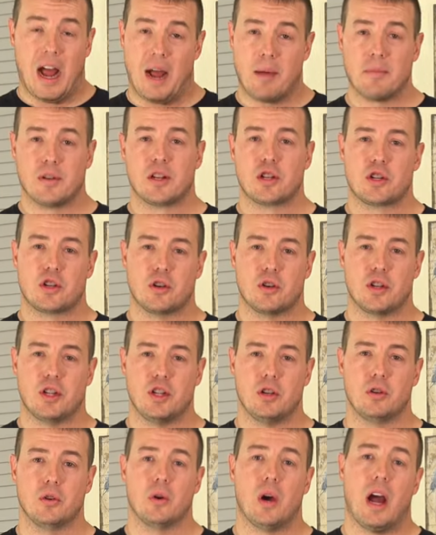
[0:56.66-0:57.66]
I'm gonna show
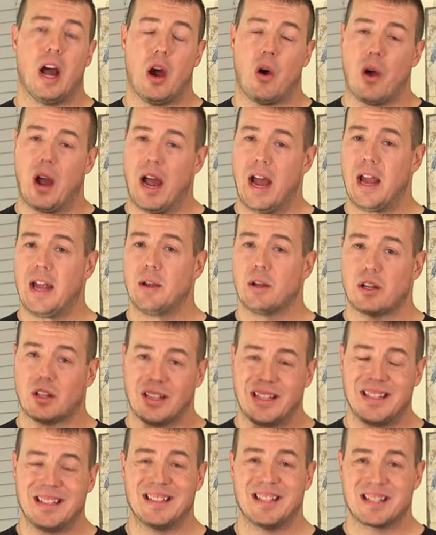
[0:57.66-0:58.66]
you how I
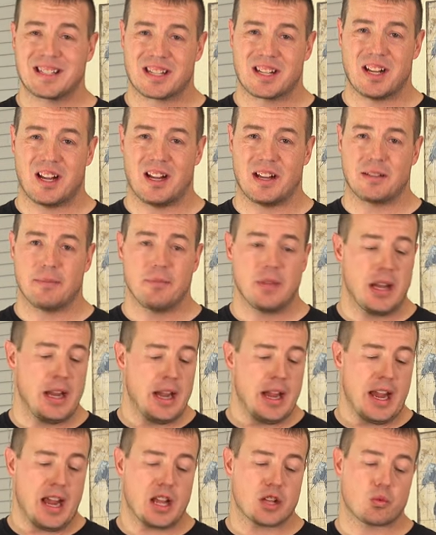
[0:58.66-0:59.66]
clean this gun
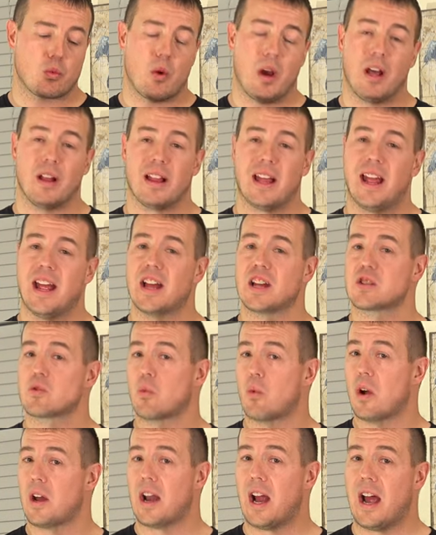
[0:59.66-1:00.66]
as well as
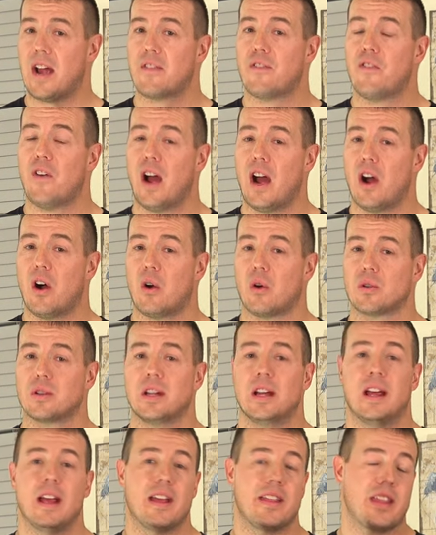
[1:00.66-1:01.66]
what I found
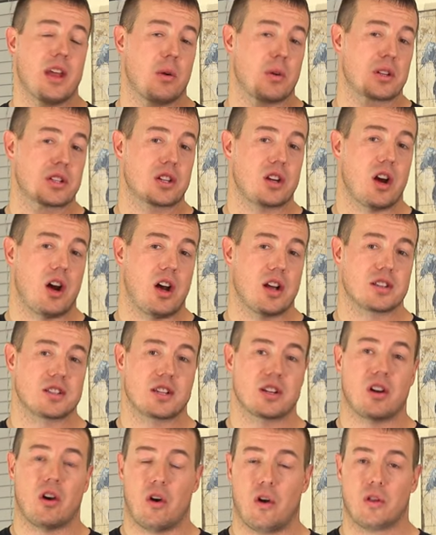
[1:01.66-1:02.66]
that was
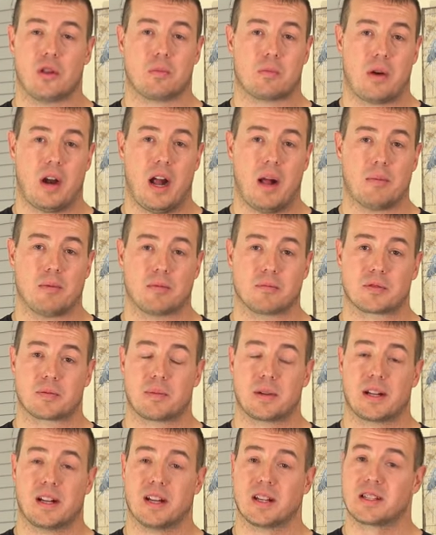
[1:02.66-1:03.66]
causing all the problems
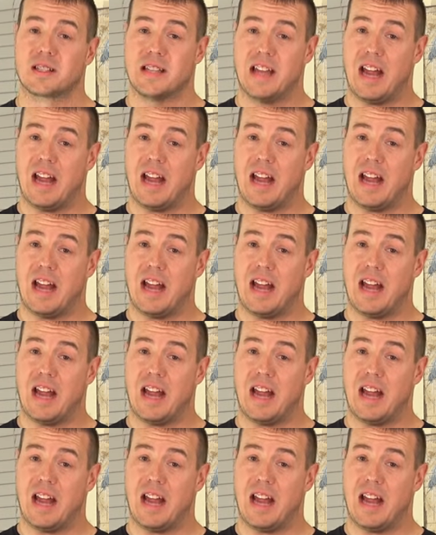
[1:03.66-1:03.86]
because